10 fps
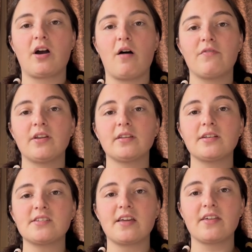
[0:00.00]

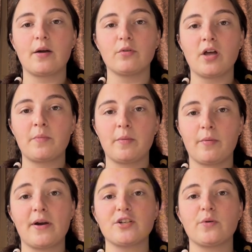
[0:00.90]
confidently say that I will not be
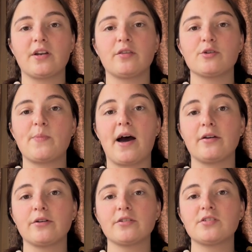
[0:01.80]
perpetuating those
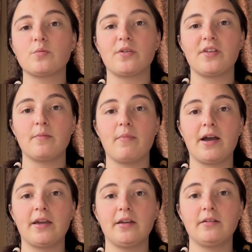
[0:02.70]
patterns within
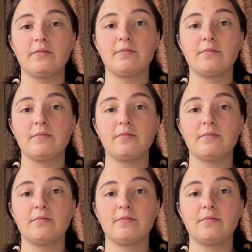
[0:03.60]
my